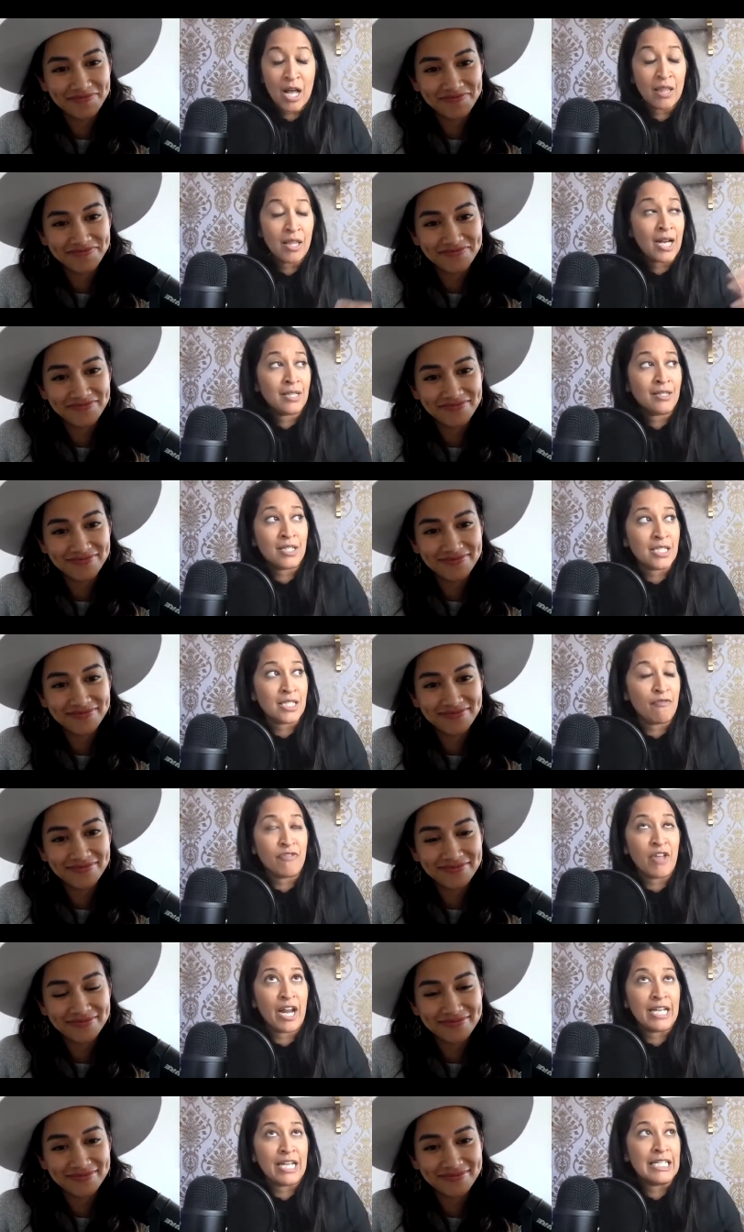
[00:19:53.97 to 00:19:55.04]
Speaker 1: A lot of the stuff
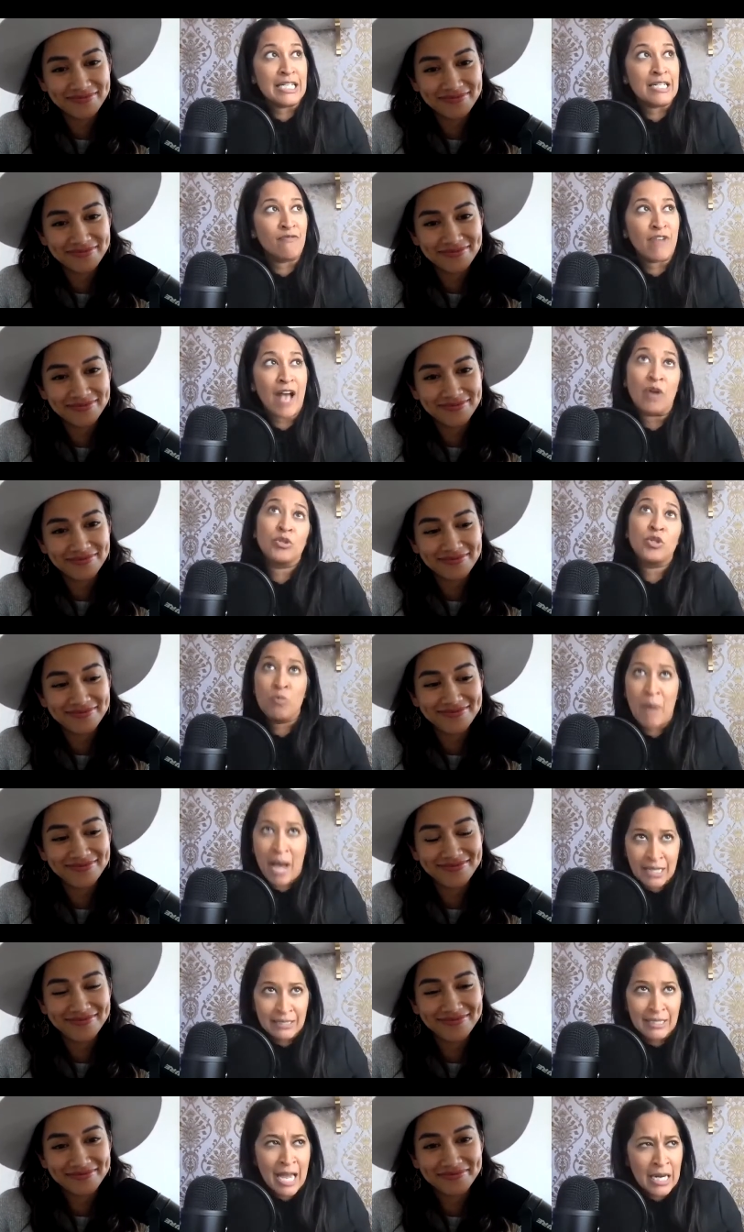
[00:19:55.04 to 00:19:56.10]
that I didn't value
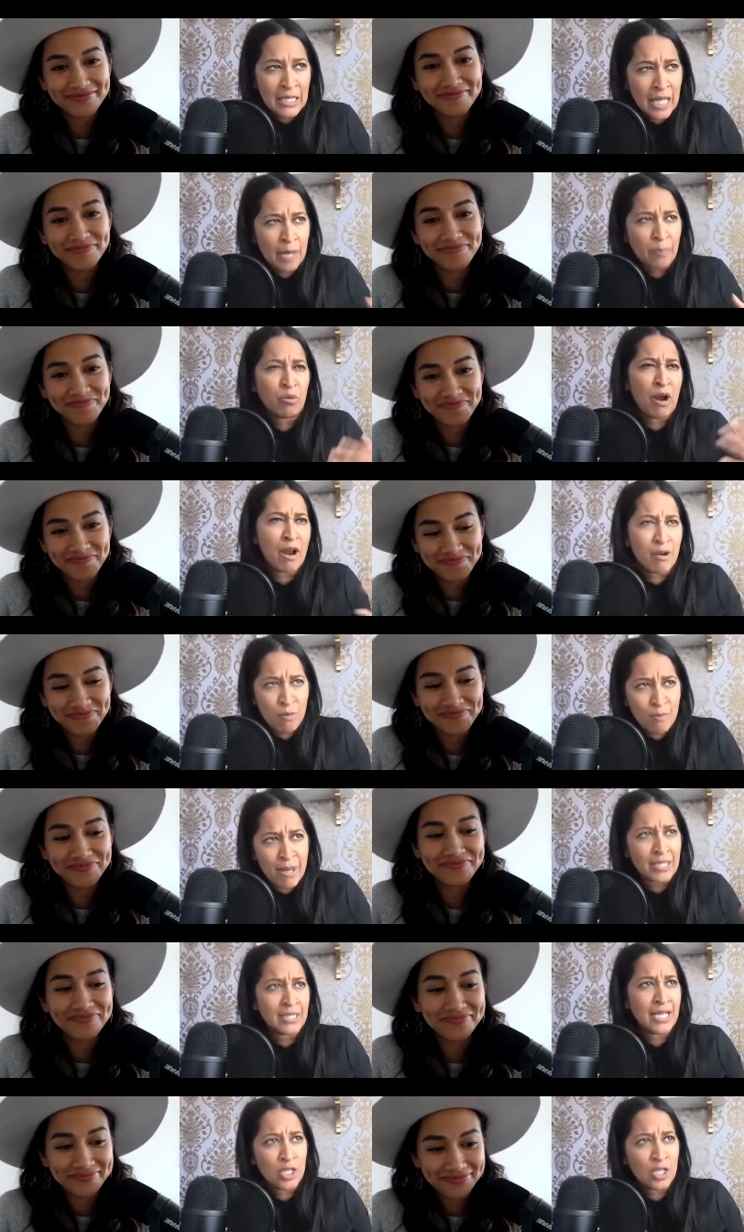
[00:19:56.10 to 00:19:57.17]
back then, like prayer,
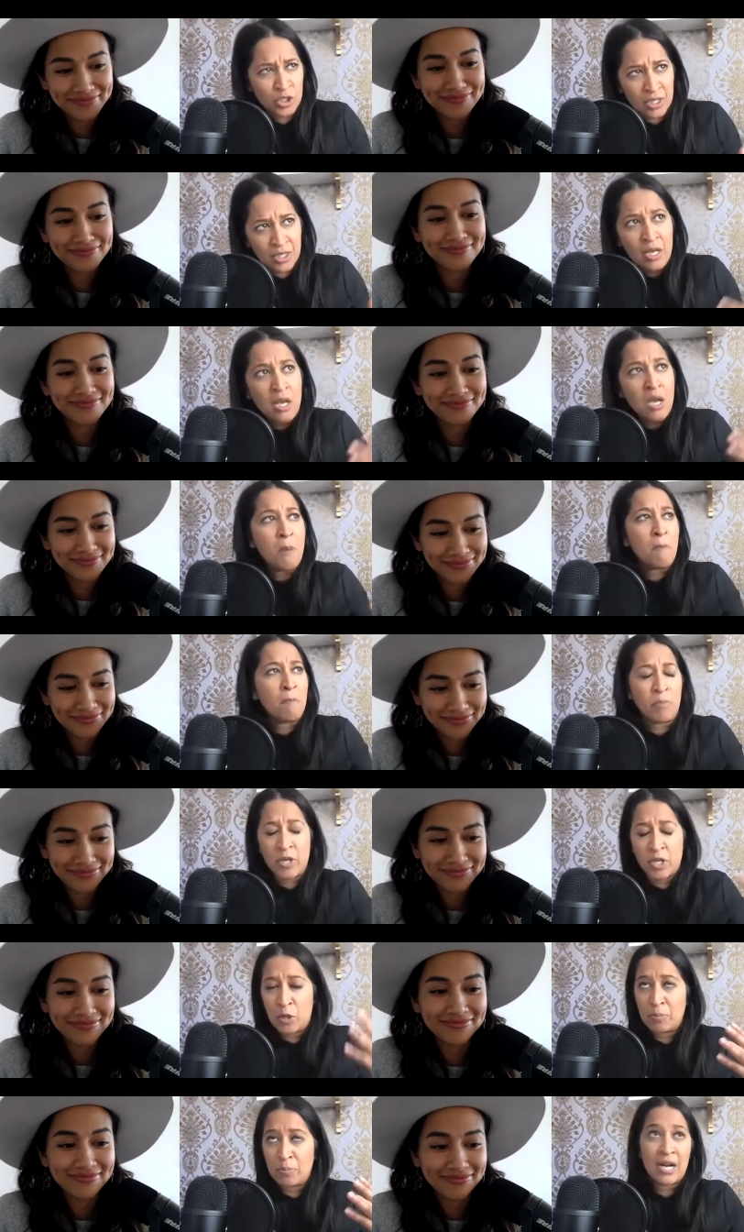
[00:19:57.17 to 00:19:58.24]
meditation,
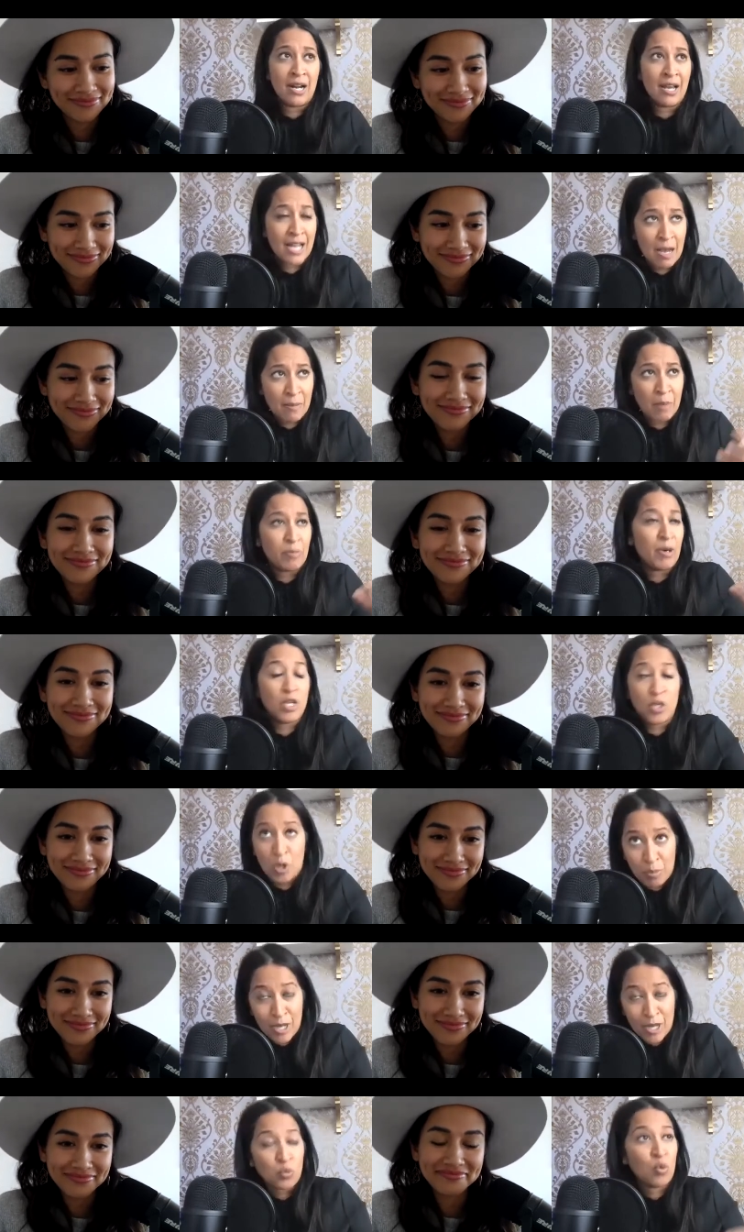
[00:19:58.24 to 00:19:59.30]
you know, pranayama, you know,
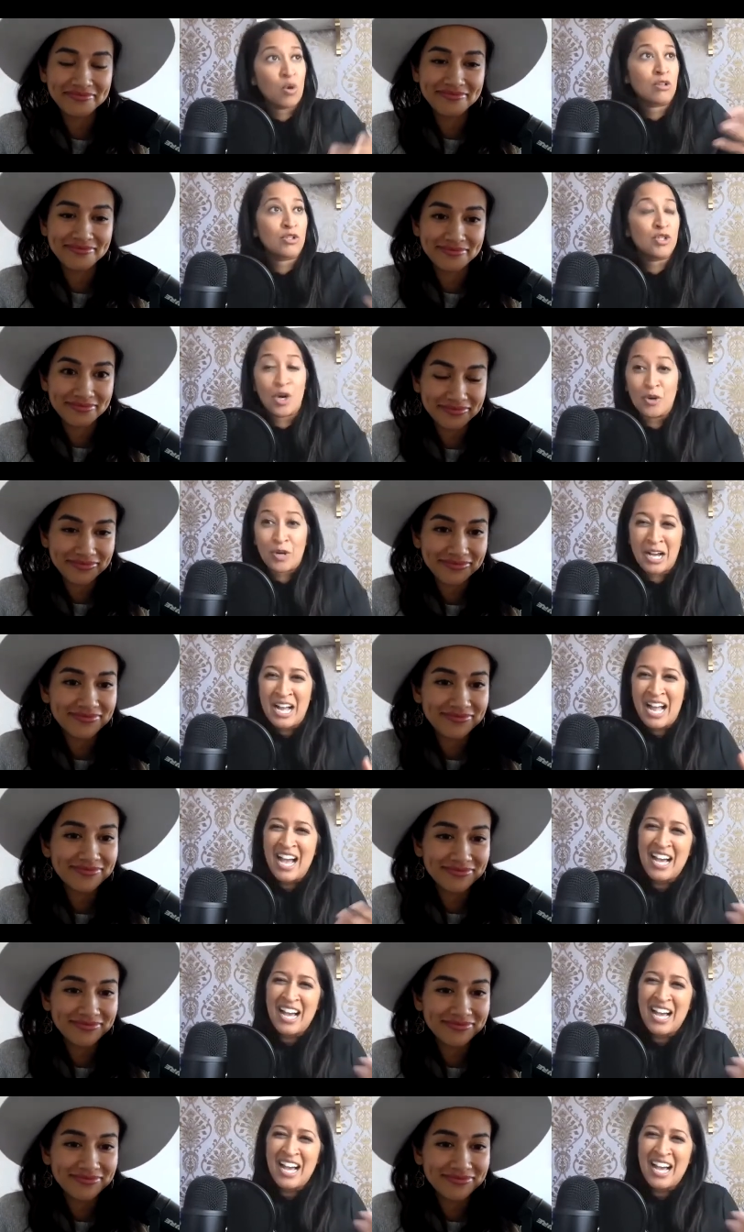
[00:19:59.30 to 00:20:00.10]
breath work, yoga.